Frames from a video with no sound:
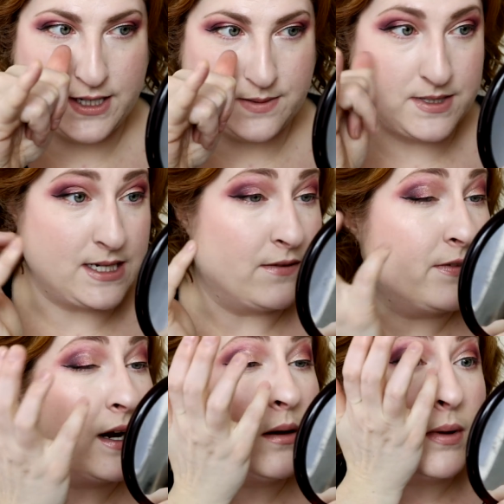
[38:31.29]
some stuff
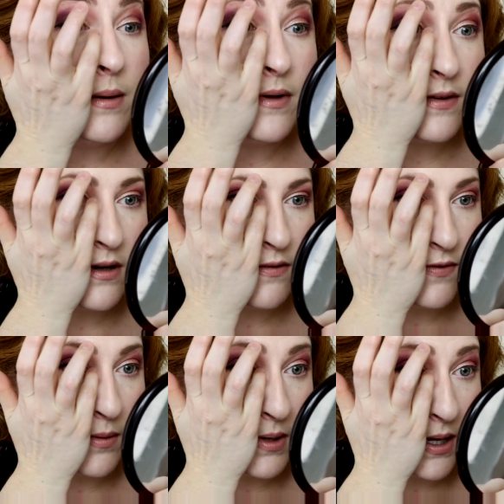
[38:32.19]
there, but I'm just going to
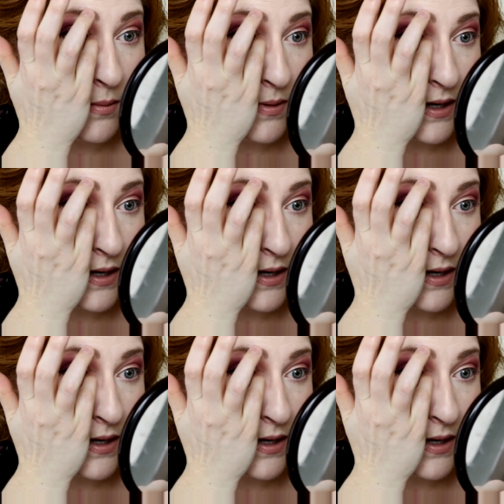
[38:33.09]
firm it up.